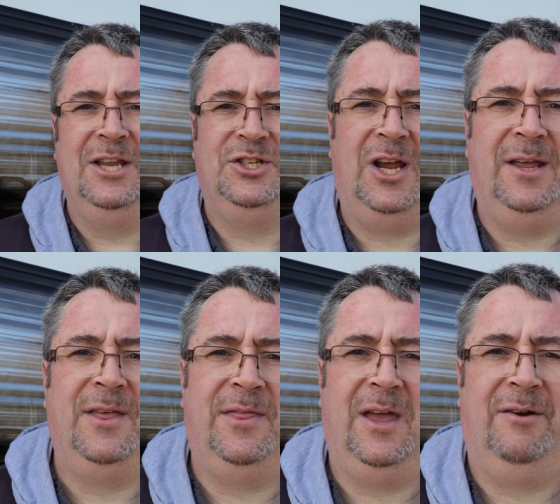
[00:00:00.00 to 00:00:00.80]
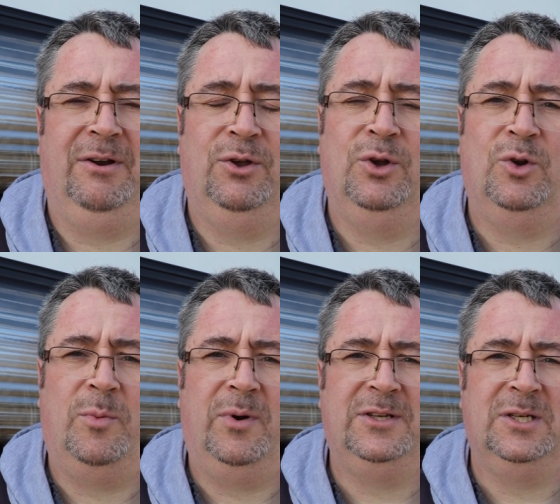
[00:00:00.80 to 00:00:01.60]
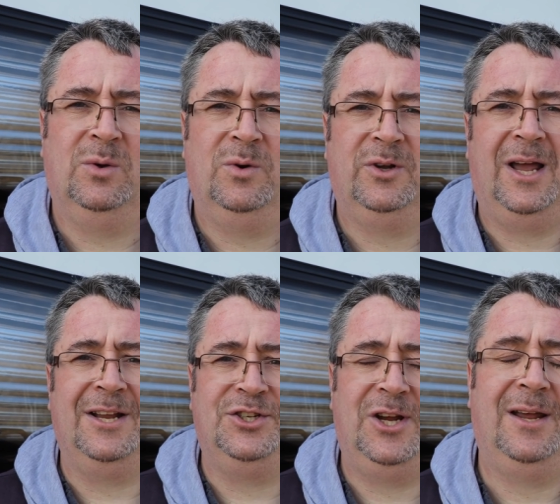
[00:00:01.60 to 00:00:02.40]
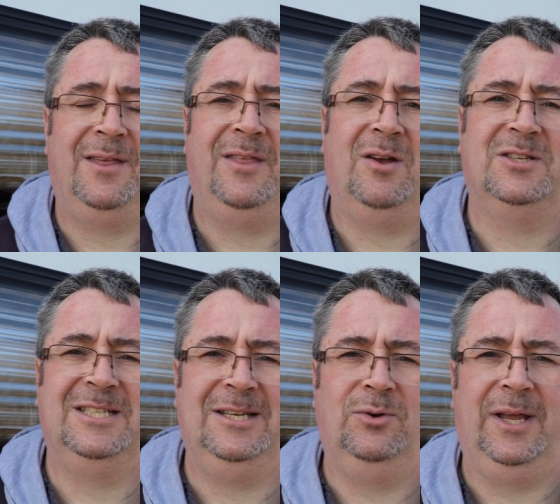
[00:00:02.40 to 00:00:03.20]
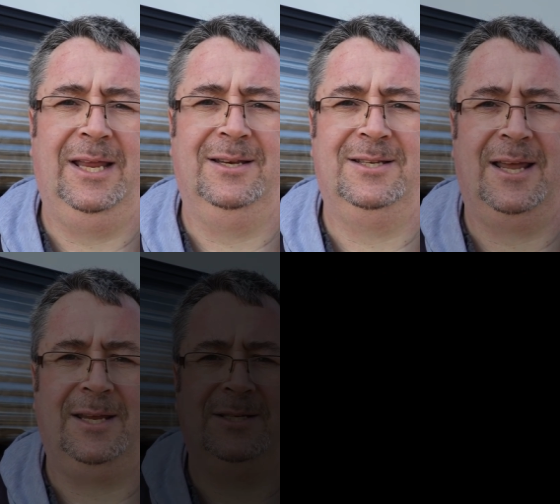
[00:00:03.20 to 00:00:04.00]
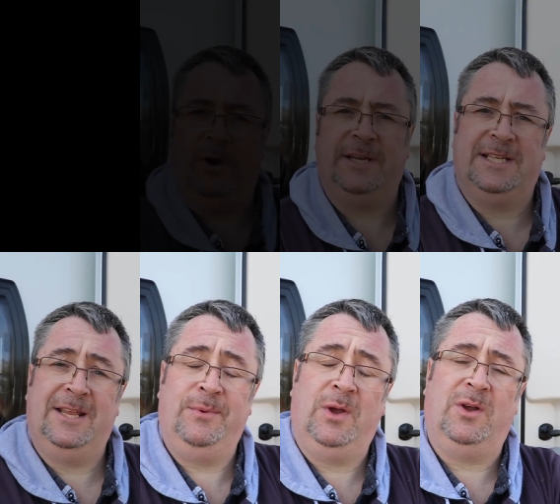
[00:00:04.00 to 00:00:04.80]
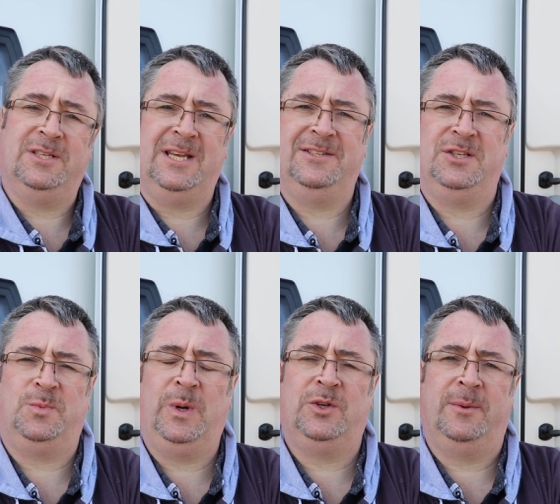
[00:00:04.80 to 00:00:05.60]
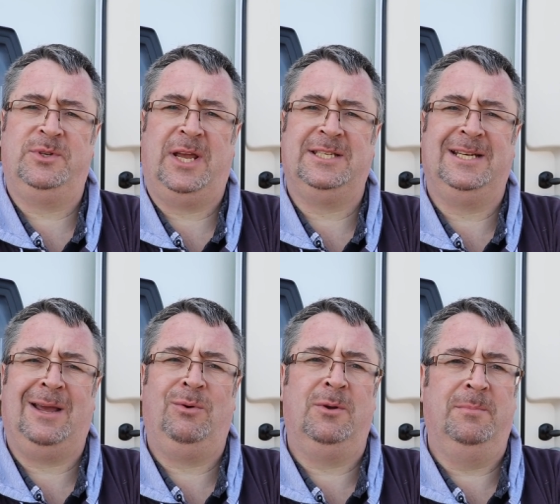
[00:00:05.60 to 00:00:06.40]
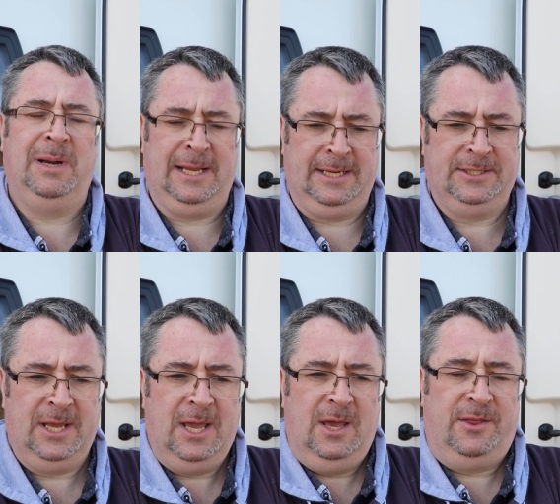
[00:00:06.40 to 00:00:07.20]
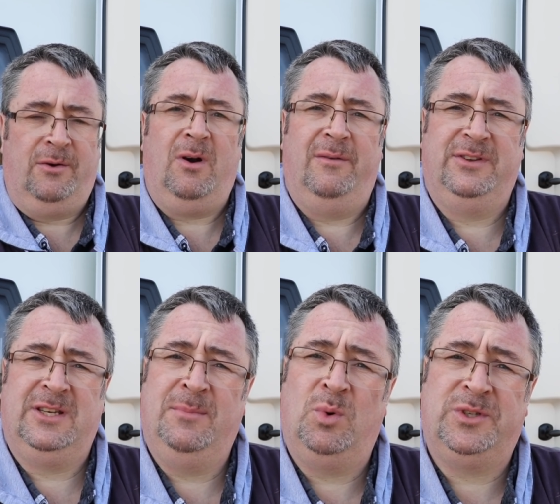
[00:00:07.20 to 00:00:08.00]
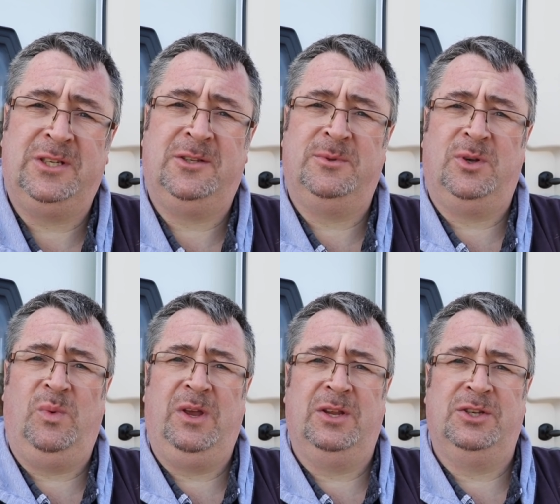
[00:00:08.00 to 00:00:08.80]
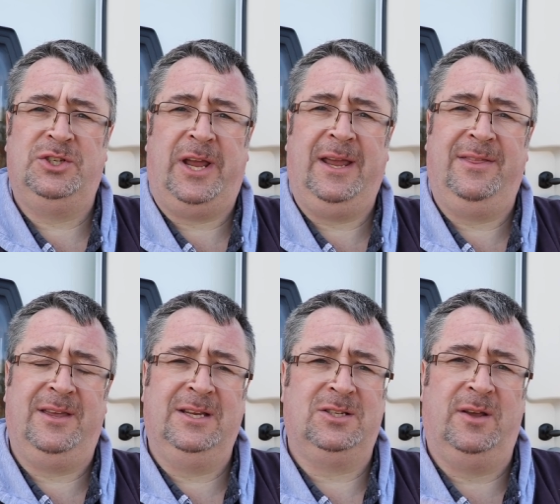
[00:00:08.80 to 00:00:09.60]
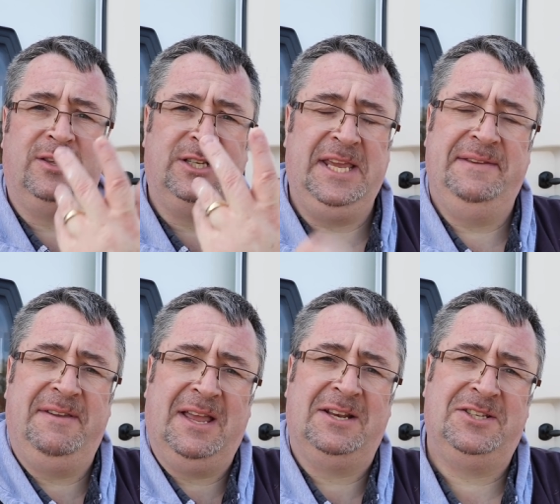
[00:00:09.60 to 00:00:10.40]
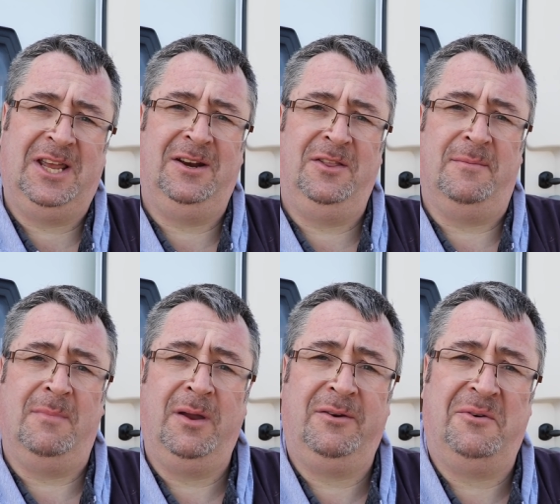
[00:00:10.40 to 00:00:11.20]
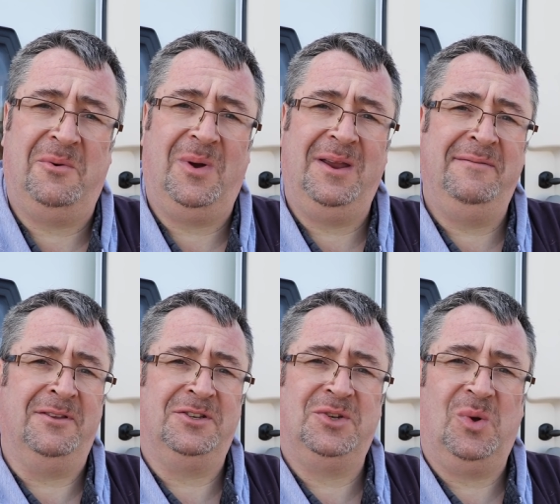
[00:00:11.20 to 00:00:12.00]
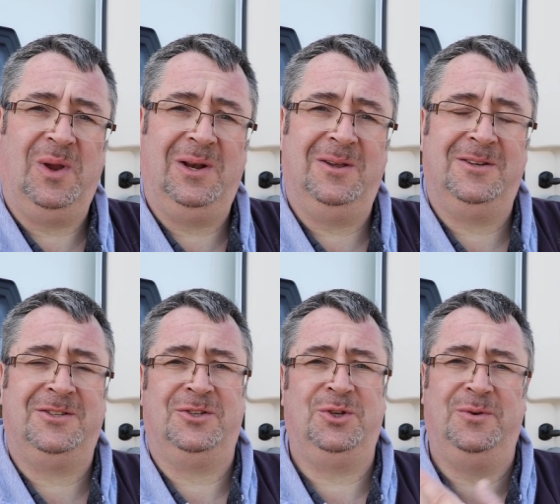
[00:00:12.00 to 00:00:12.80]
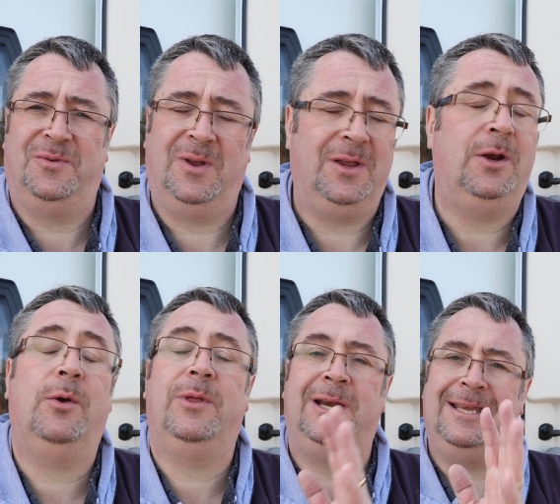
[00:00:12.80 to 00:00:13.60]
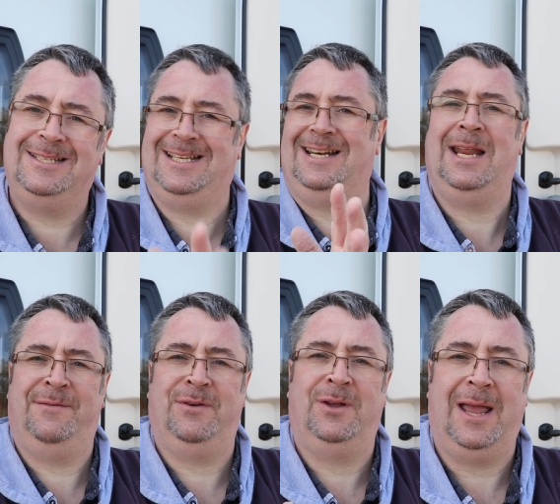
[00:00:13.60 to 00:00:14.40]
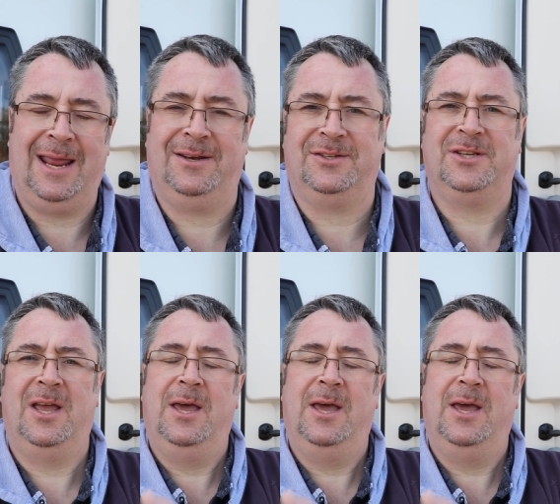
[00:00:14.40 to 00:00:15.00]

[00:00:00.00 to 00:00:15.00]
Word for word: check that they're in good operating order and check that they are still in date. Right, and there we go guys, that is the springtime checks now complete. There are obviously more systems that we can check, things like the TV antenna, the microwave, the toilet, the tooth, you know, the list never ends.